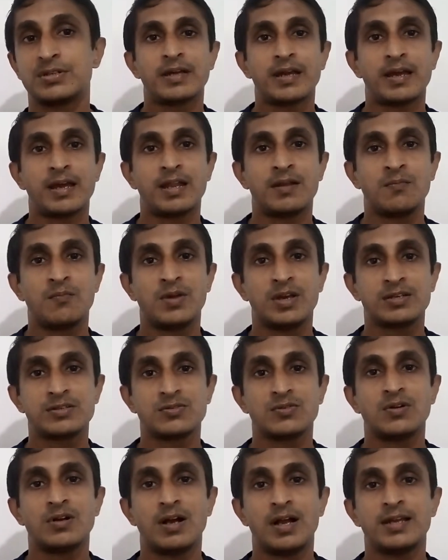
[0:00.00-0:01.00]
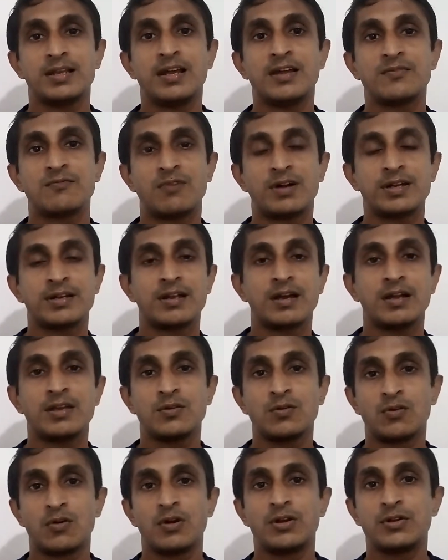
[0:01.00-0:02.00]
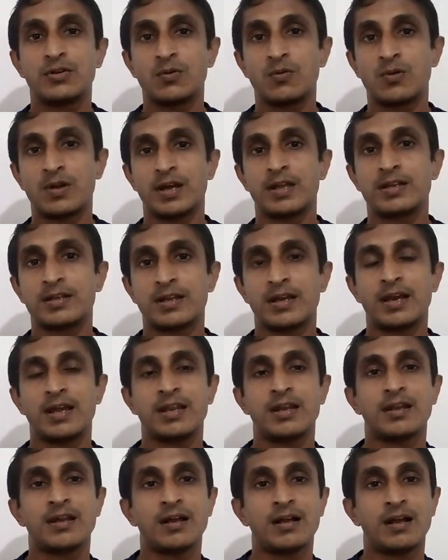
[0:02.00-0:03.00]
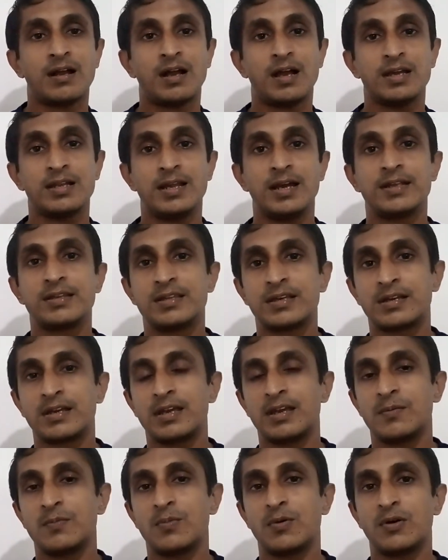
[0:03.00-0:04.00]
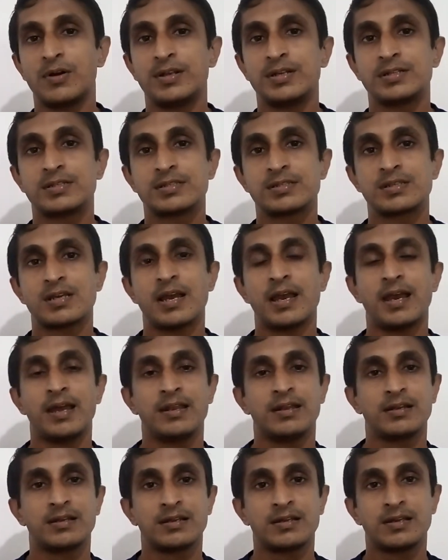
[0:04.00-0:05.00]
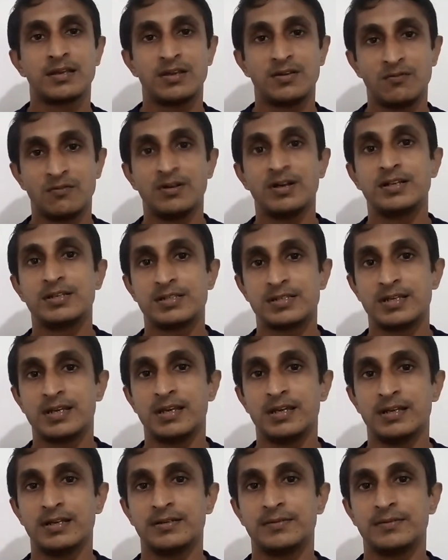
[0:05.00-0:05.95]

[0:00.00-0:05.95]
And make sure highlight what are you going to write and highlight the key points and keywords here.